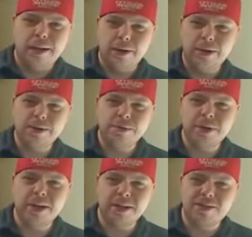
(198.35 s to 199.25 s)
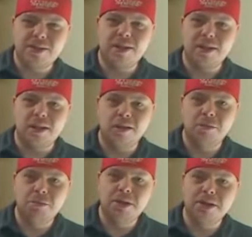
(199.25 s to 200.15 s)
Now here's where it gets sticky,
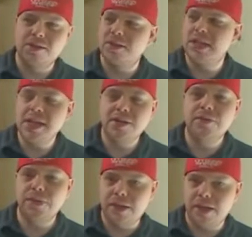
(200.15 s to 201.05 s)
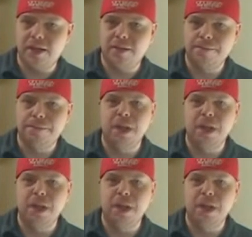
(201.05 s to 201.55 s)
because at the end of the day,